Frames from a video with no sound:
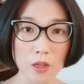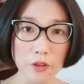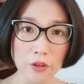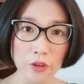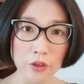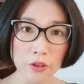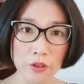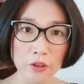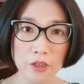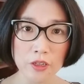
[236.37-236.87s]
The
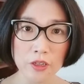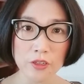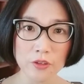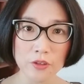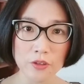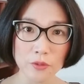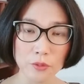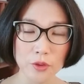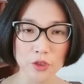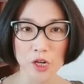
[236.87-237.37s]
third is
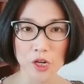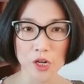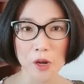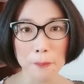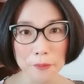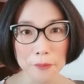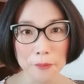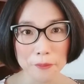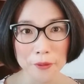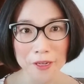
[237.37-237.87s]
which
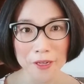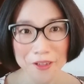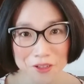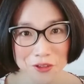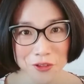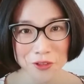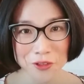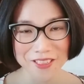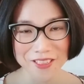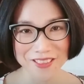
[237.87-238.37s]

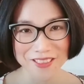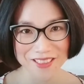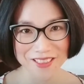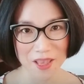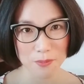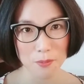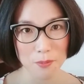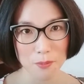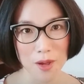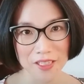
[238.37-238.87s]
countries
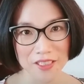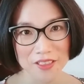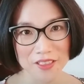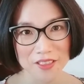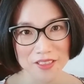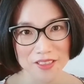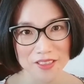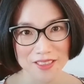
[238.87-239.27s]
and markets